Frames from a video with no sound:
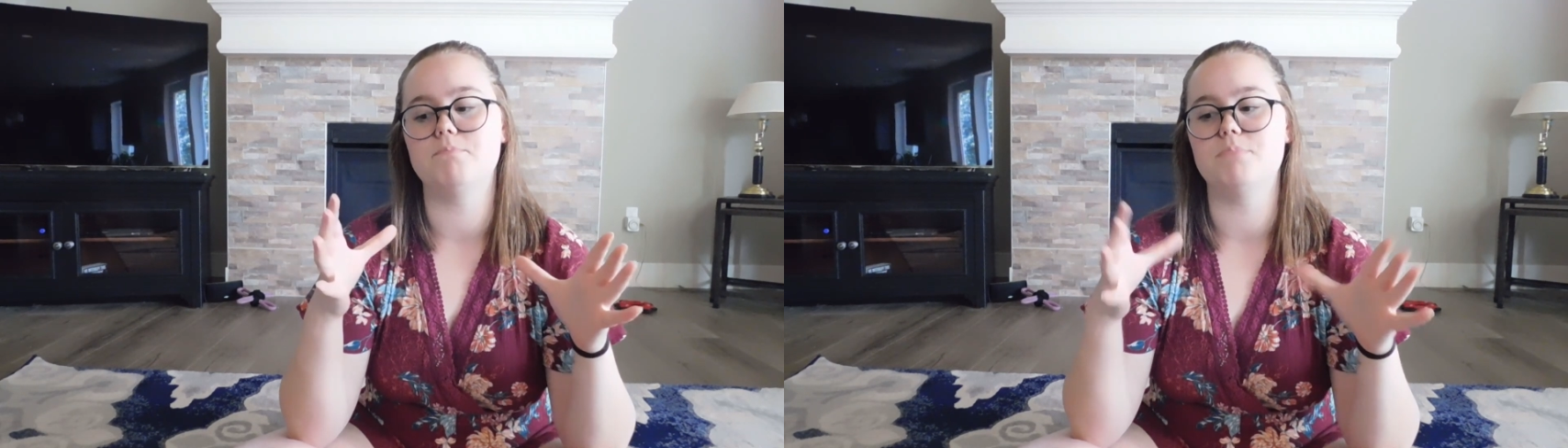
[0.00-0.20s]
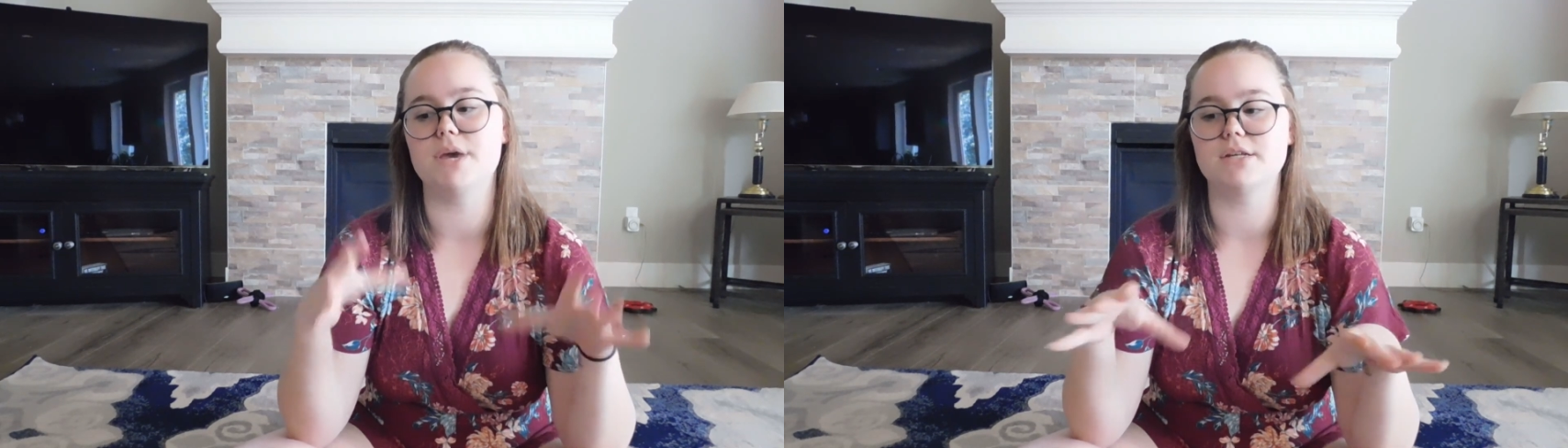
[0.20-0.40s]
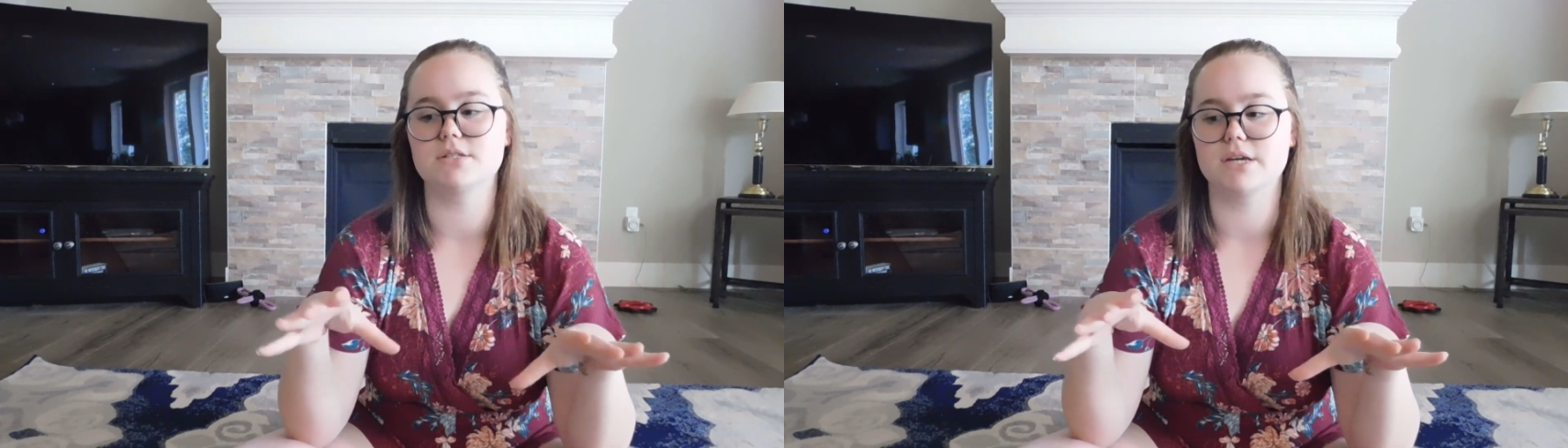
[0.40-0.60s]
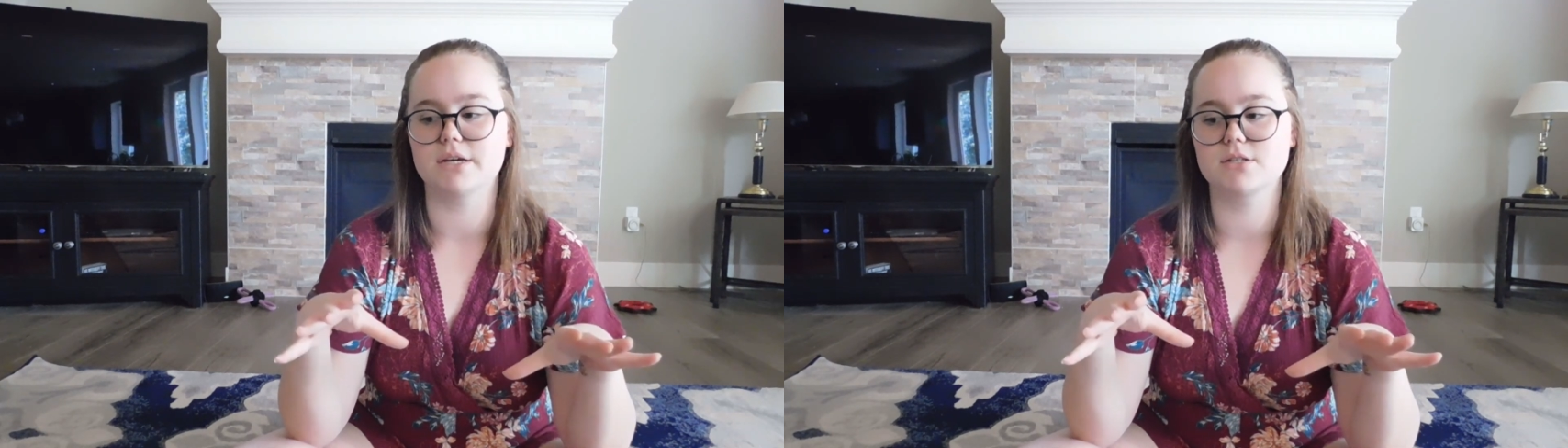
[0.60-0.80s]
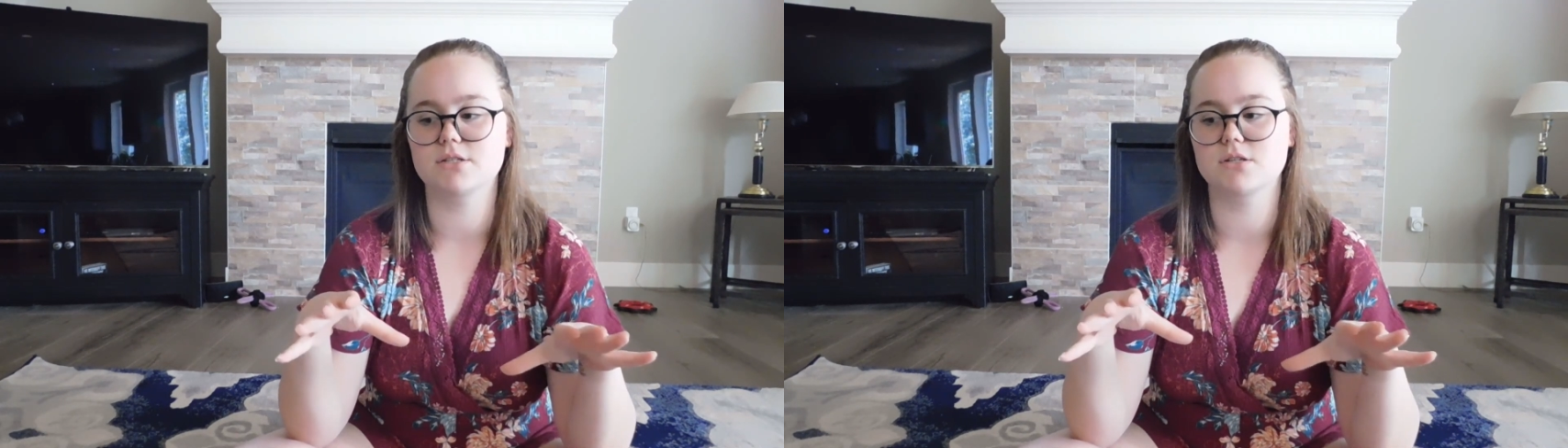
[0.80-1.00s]

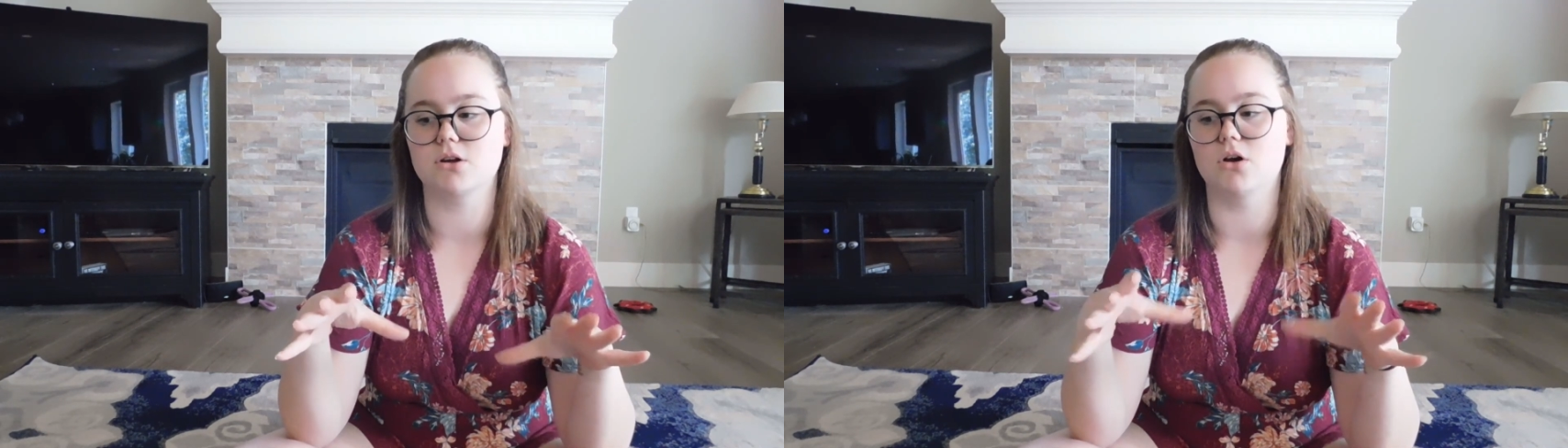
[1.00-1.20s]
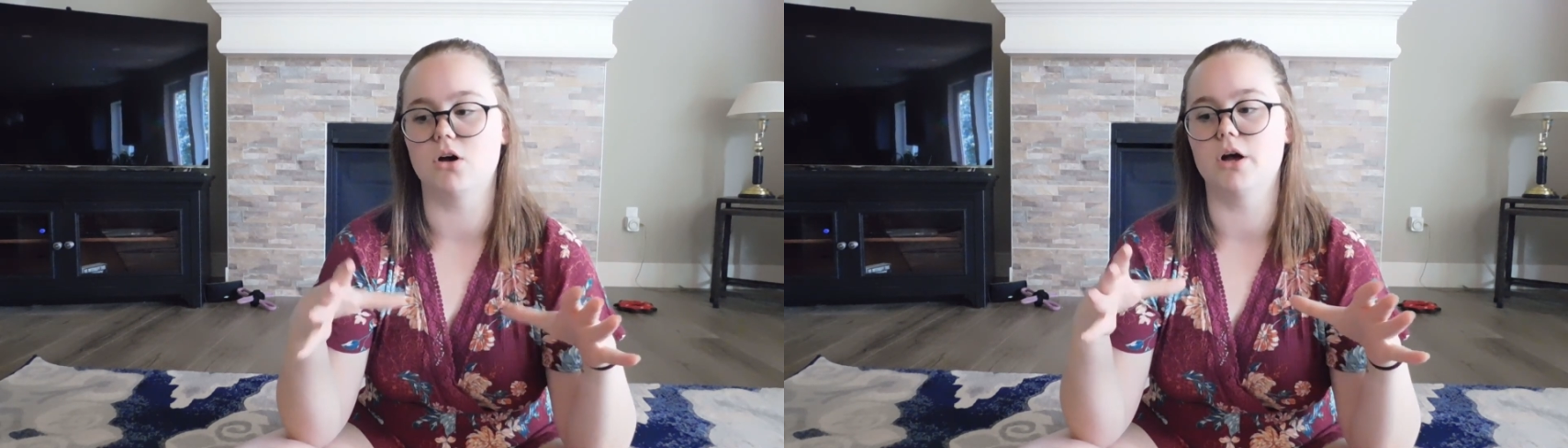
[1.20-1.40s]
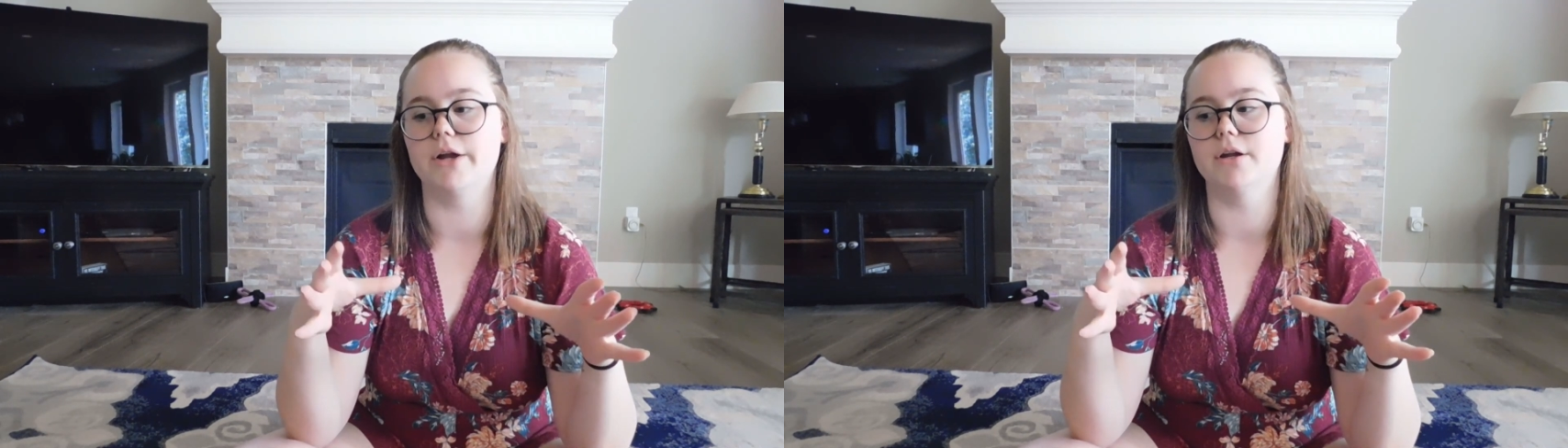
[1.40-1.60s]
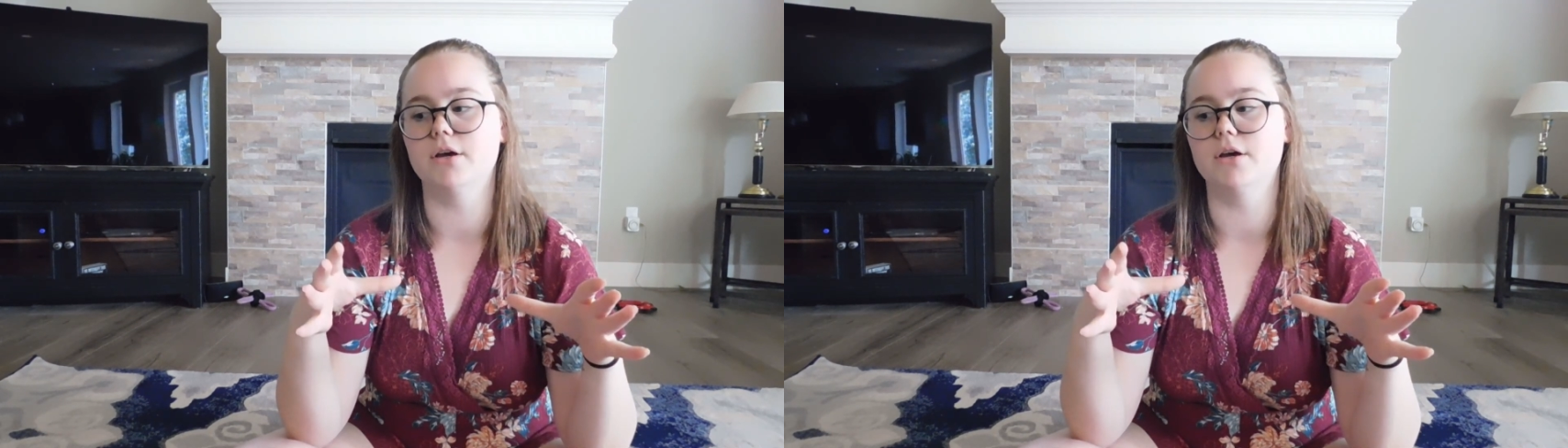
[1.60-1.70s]
basics on